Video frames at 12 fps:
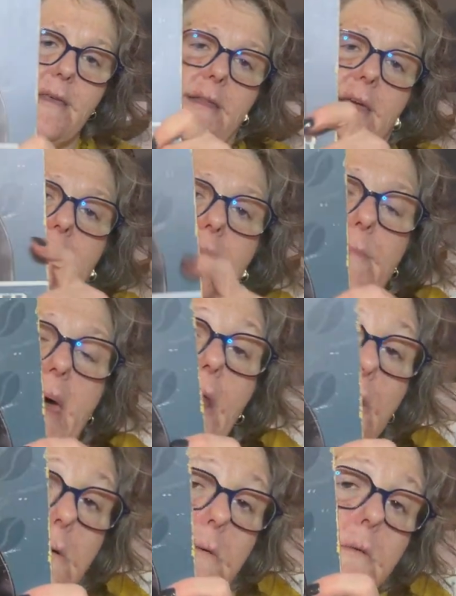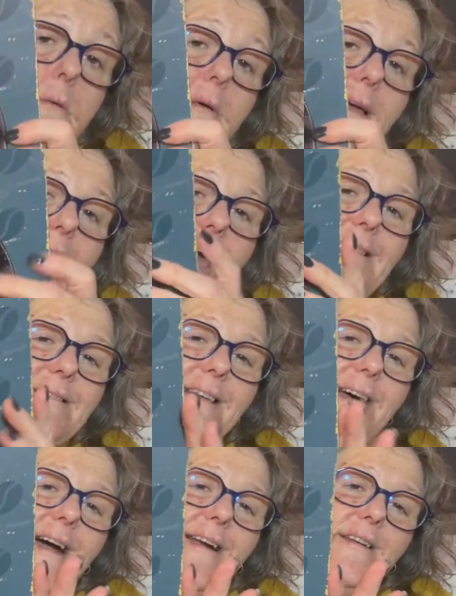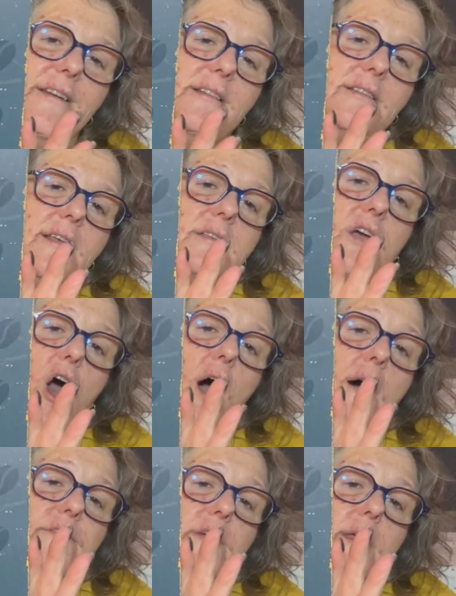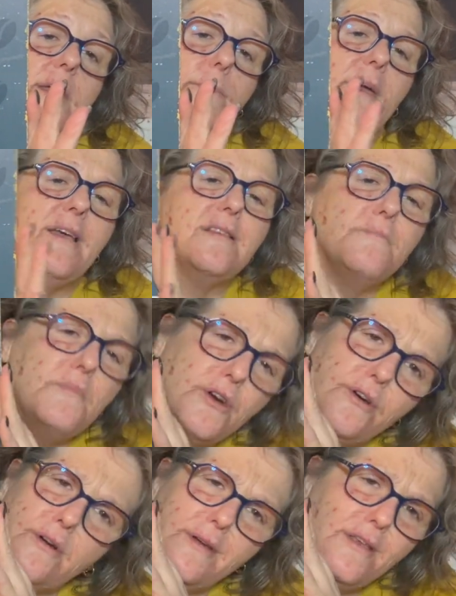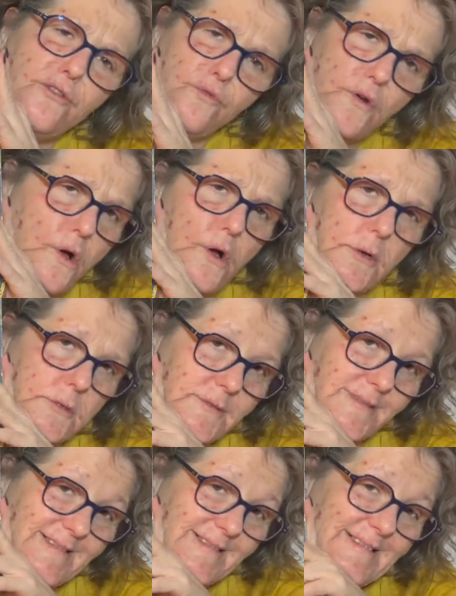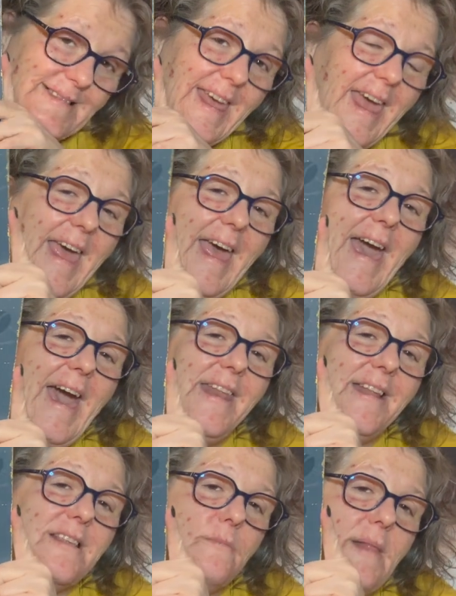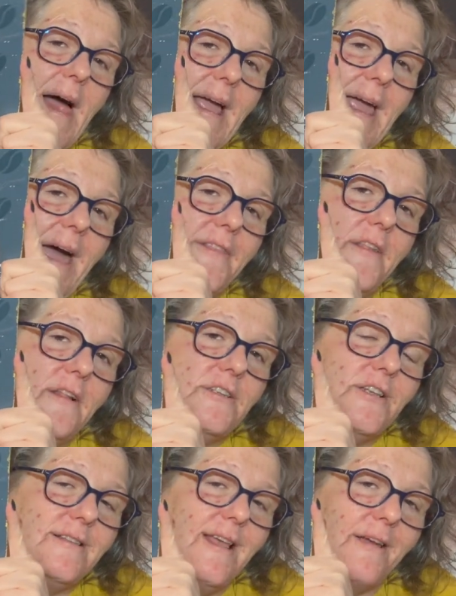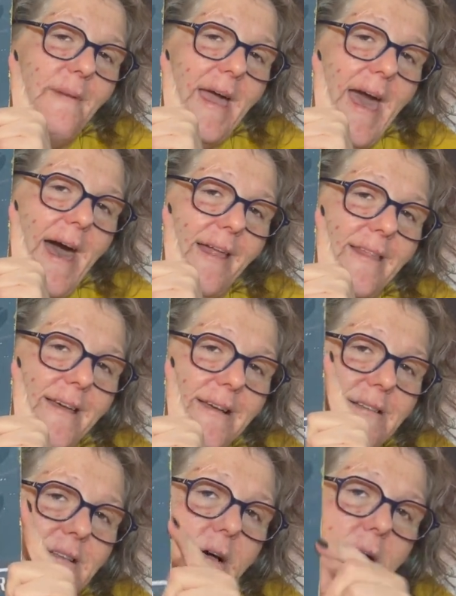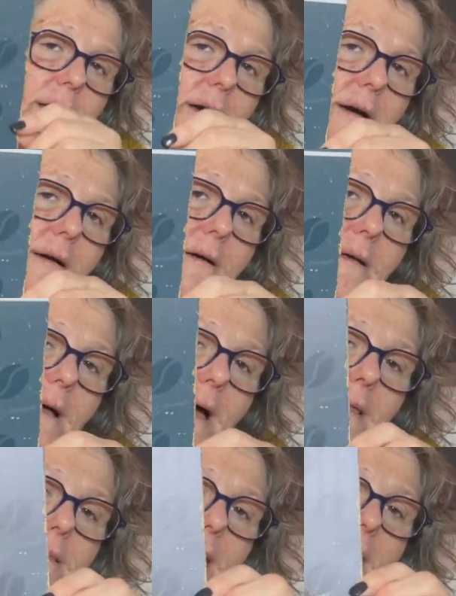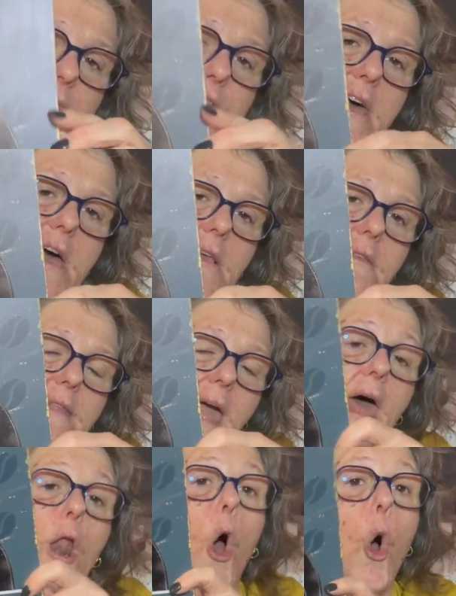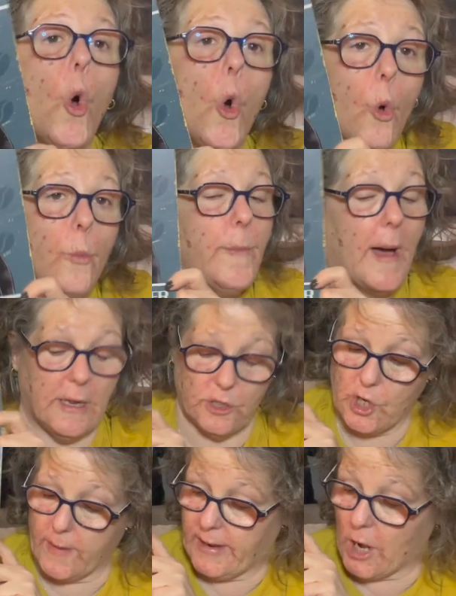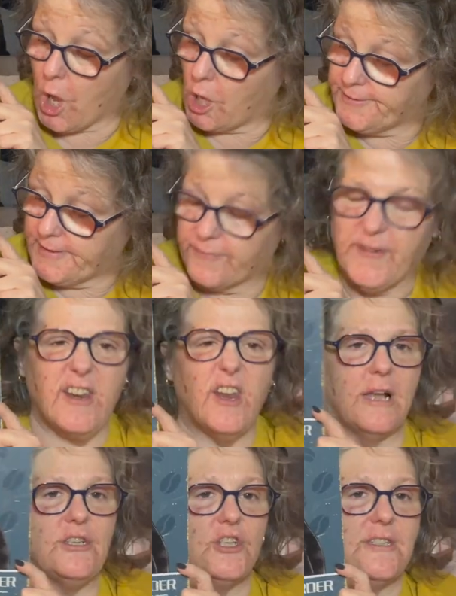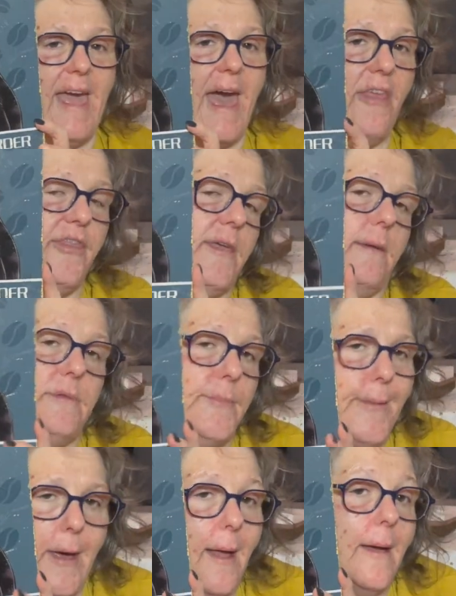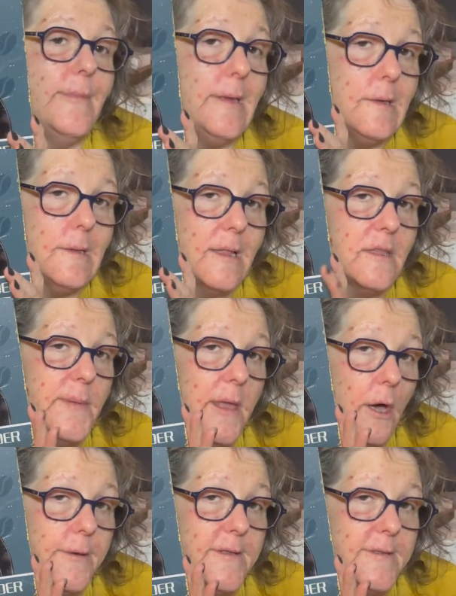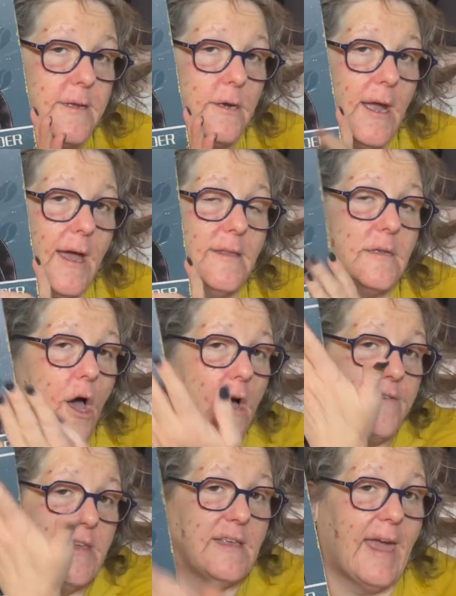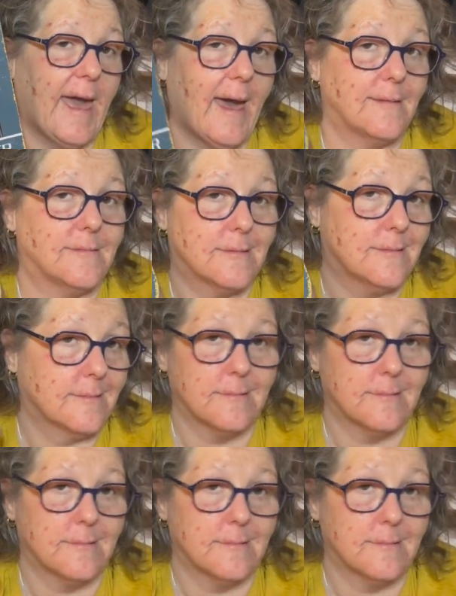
and it is a metal cat side and it says coffee because murder is wrong. And it's a black cat that looks just like my Alex. Oh, I love this. They had a whole bunch. I mean, all different, not just cat themed, but I mean, let's be honest here, guys. Coffee, cats,